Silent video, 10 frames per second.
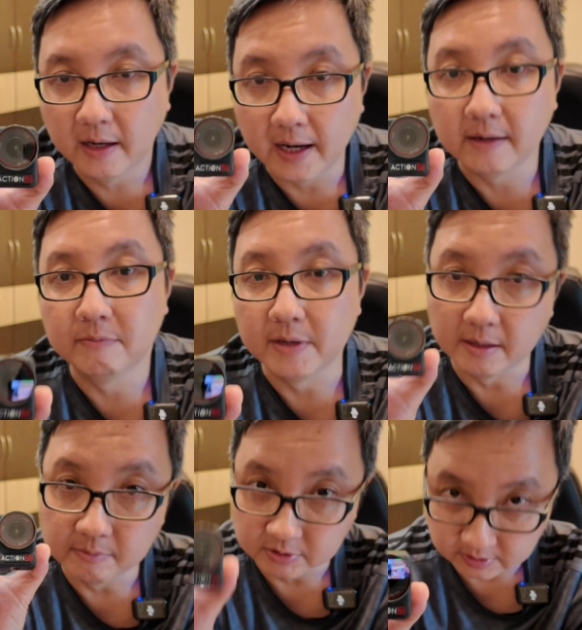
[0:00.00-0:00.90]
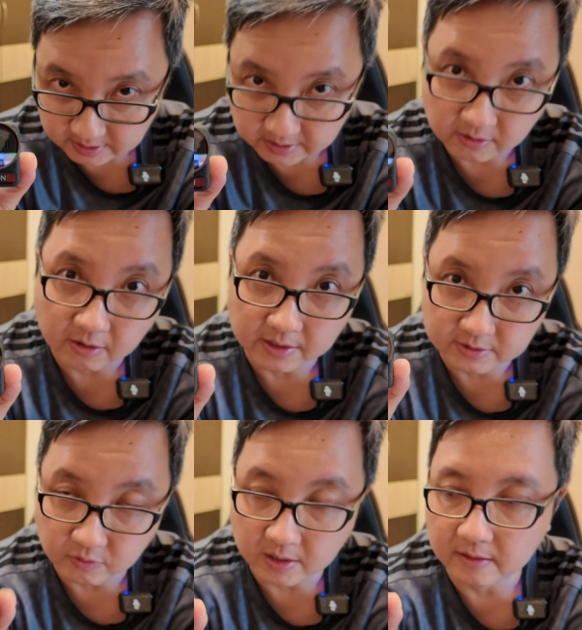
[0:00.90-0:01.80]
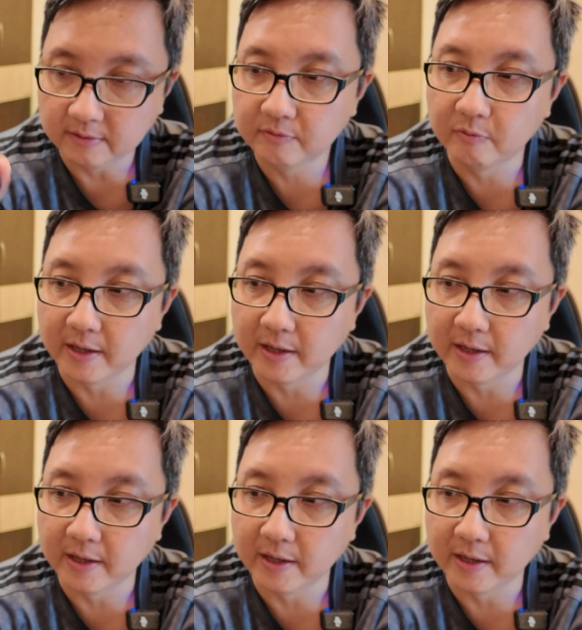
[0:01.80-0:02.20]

and being able to turn it on as well